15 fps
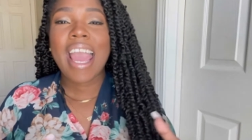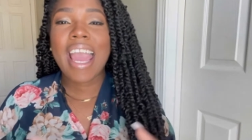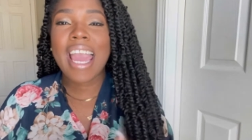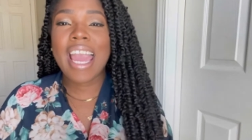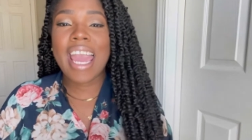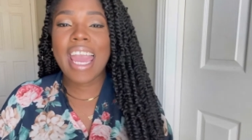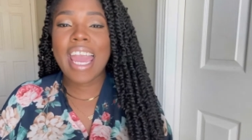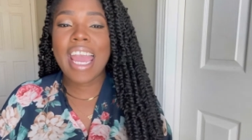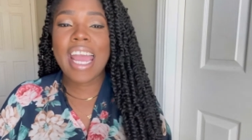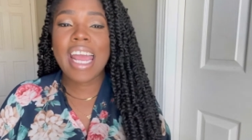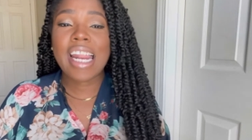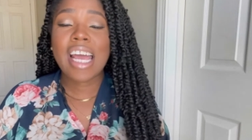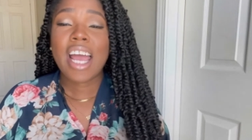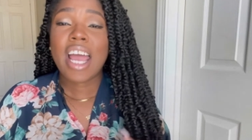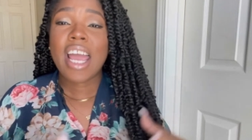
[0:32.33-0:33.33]

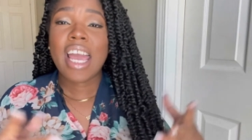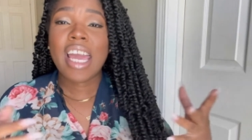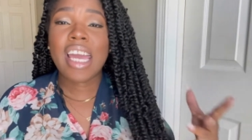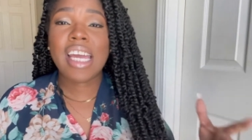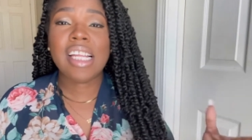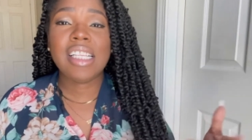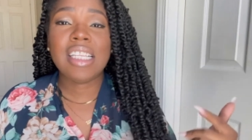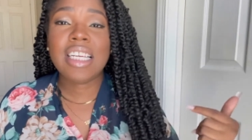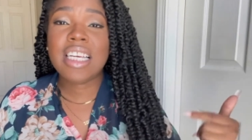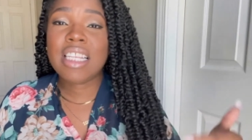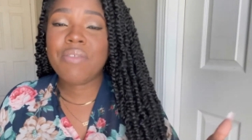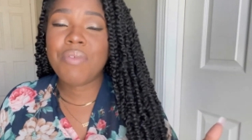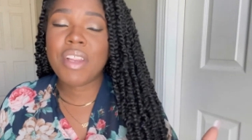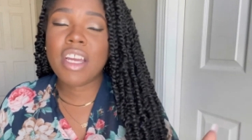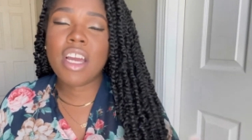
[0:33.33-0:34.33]
And in
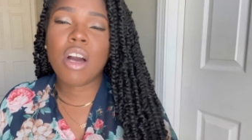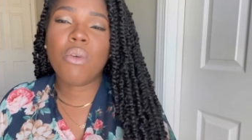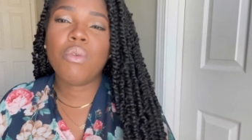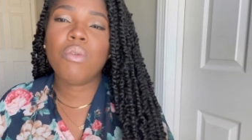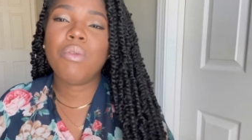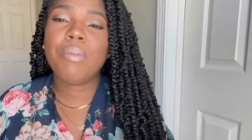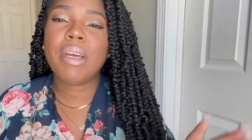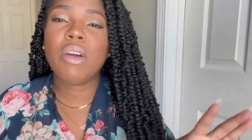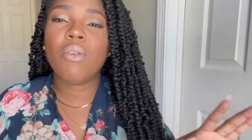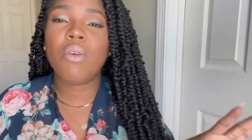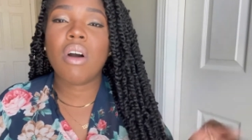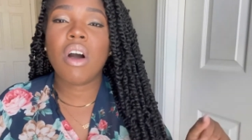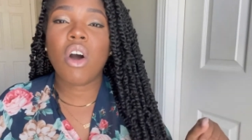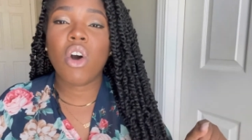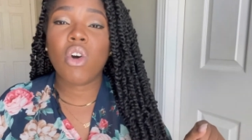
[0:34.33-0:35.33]
this video, we will be
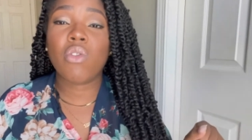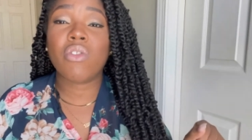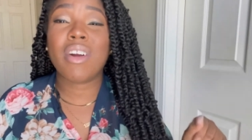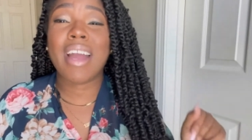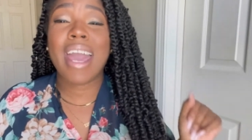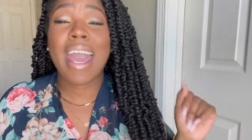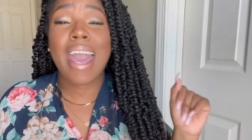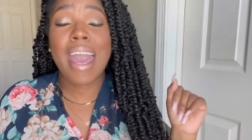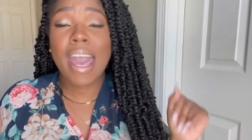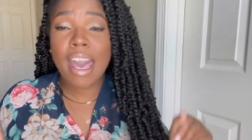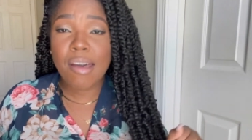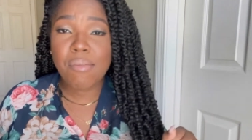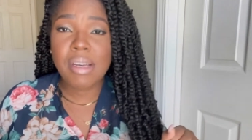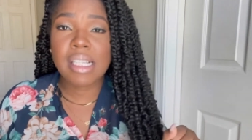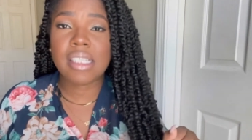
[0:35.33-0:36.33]
going over
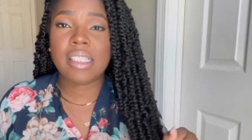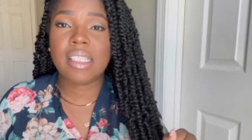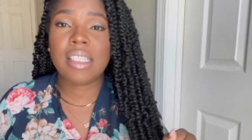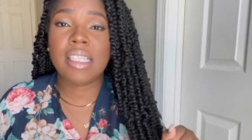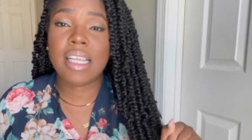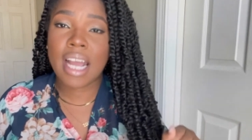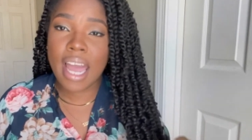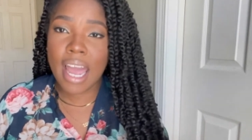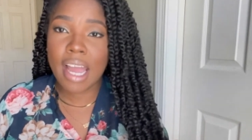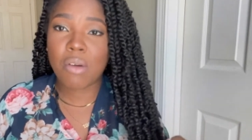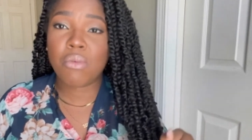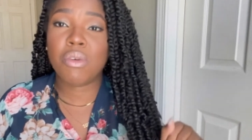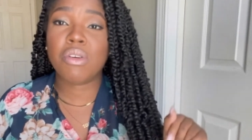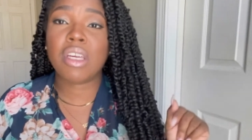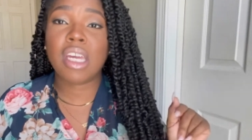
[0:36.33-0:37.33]
habits that
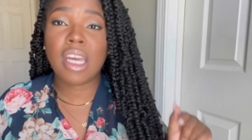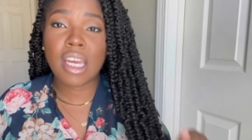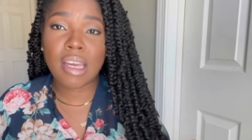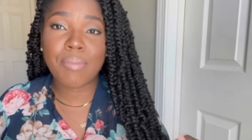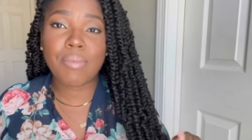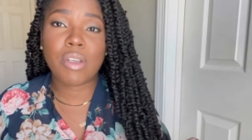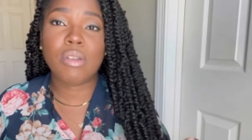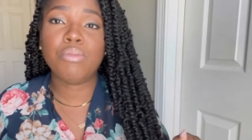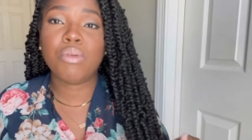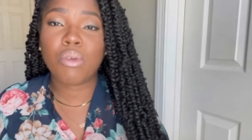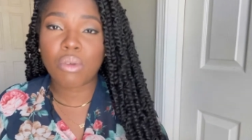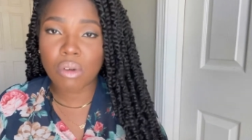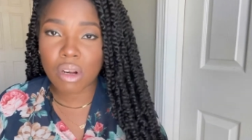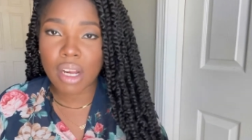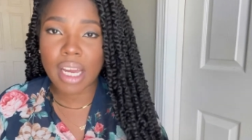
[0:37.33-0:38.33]
will keep you
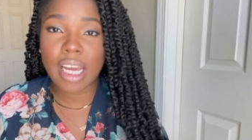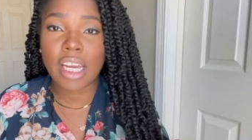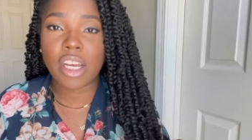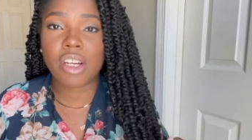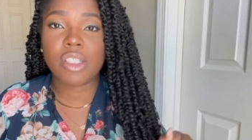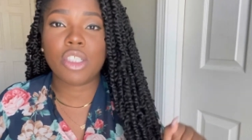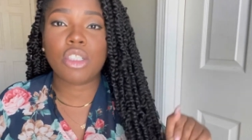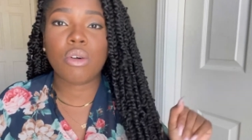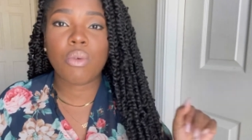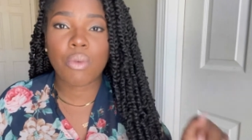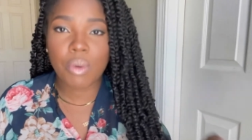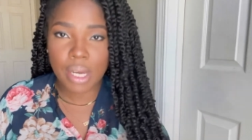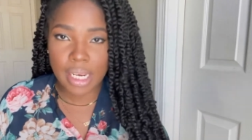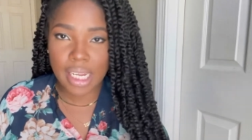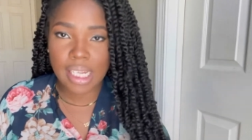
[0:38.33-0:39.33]
poor in your
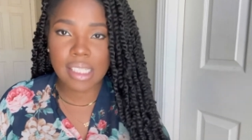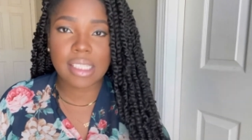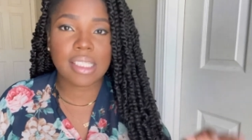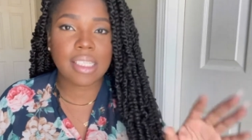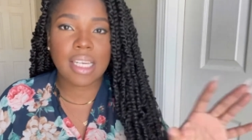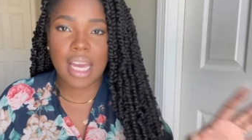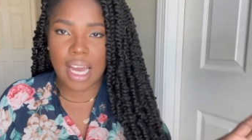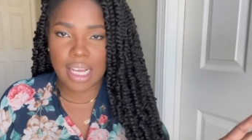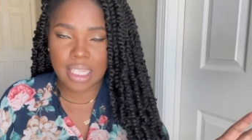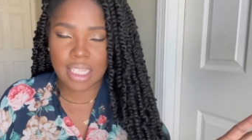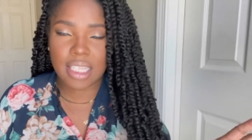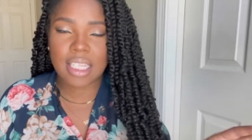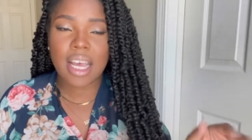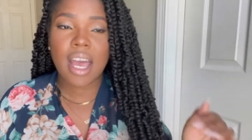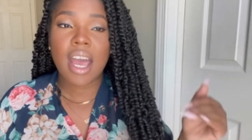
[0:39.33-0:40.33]
20s. Yes,
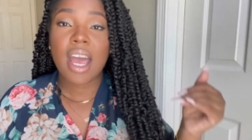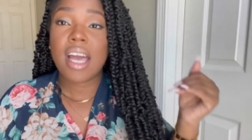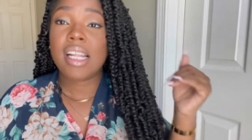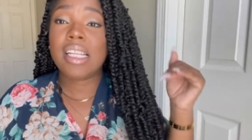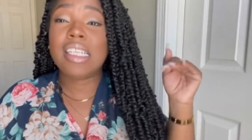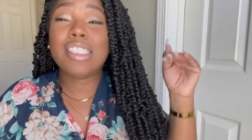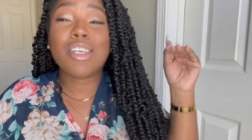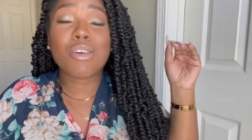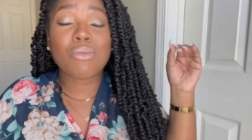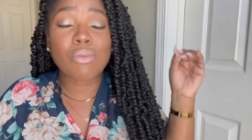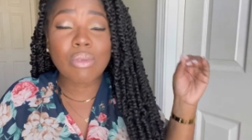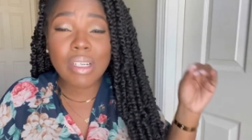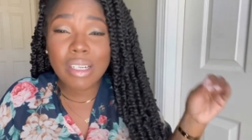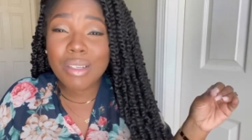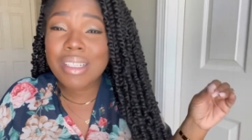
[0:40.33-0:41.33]
these are
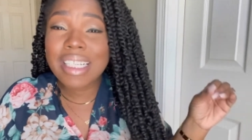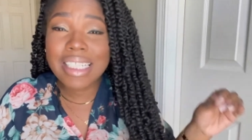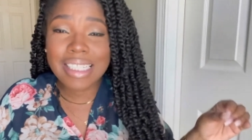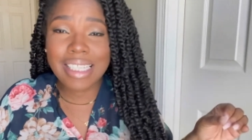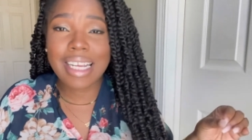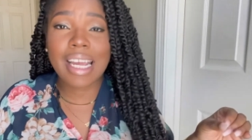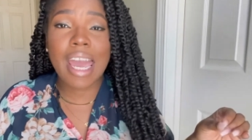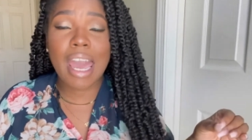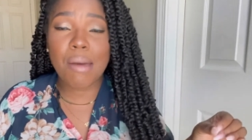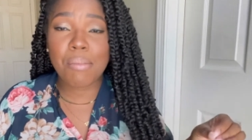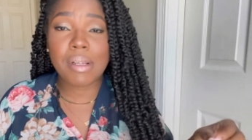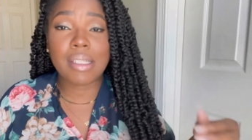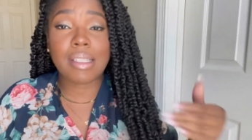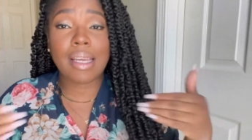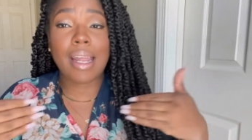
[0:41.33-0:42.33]
realistic
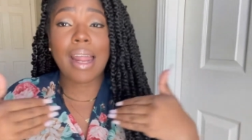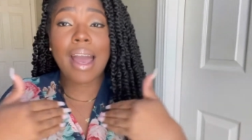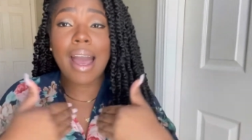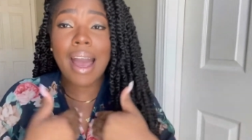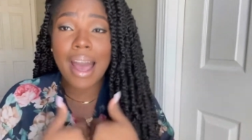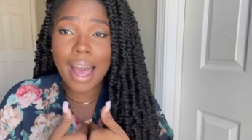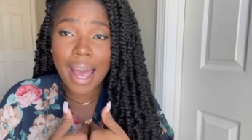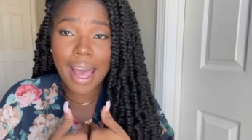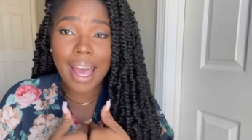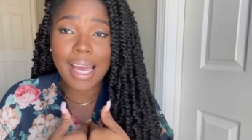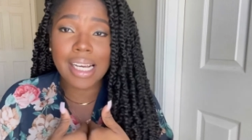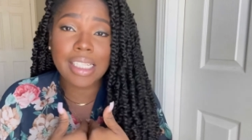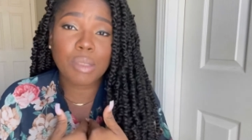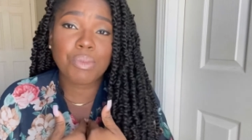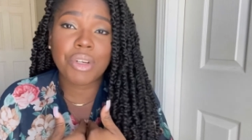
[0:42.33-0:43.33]
habits that I
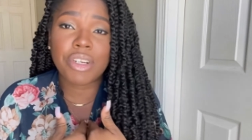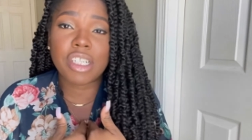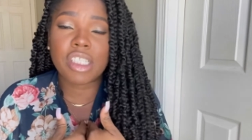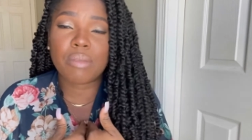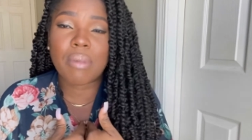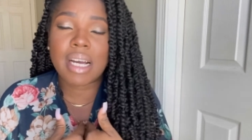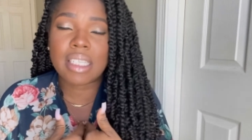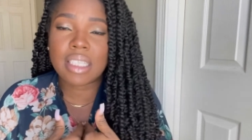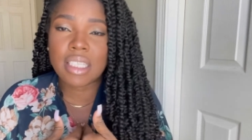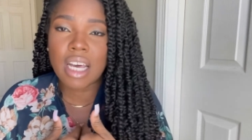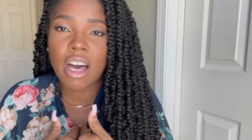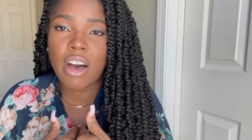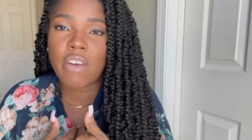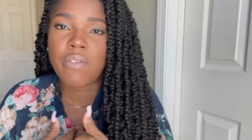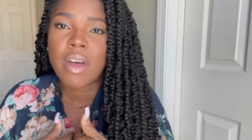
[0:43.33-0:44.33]
experienced
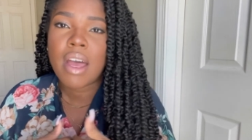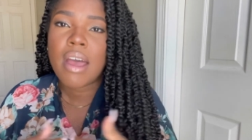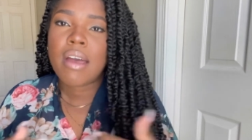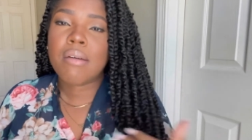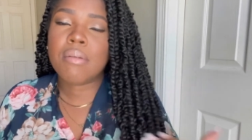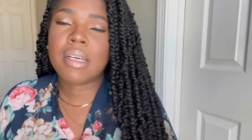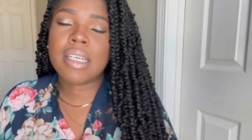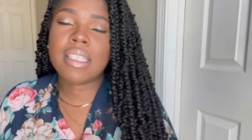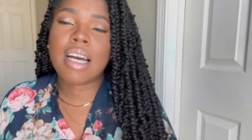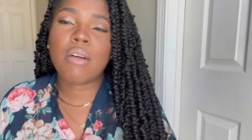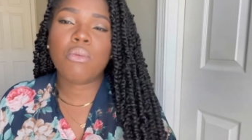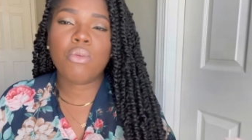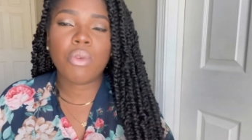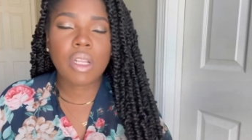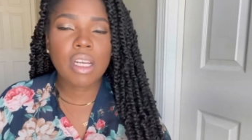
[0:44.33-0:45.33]
myself because I
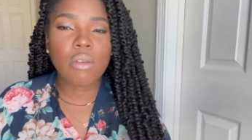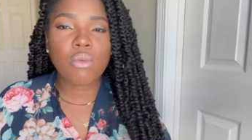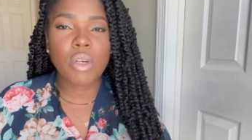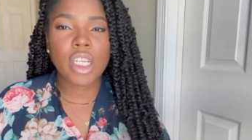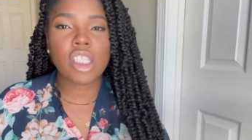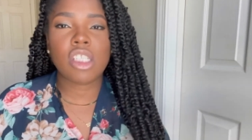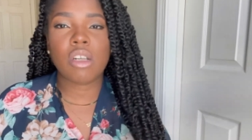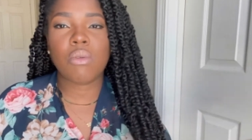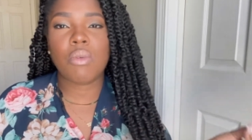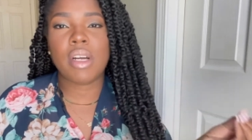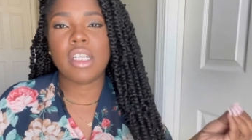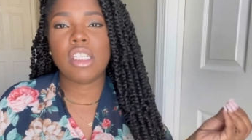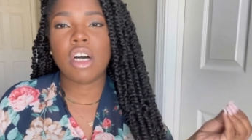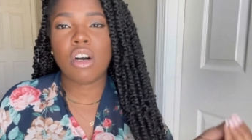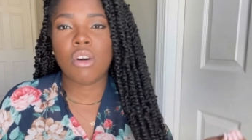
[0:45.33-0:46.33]
really wish
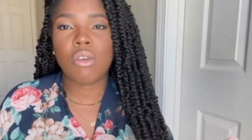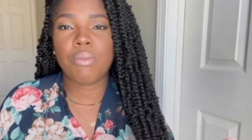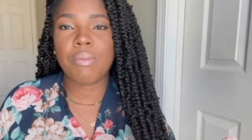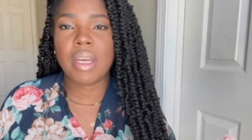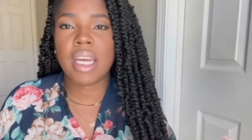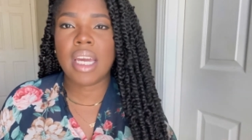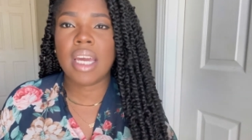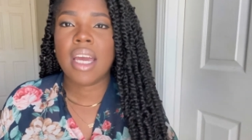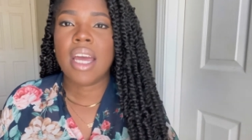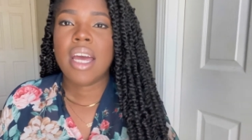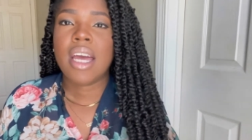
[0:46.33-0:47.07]
someone told me,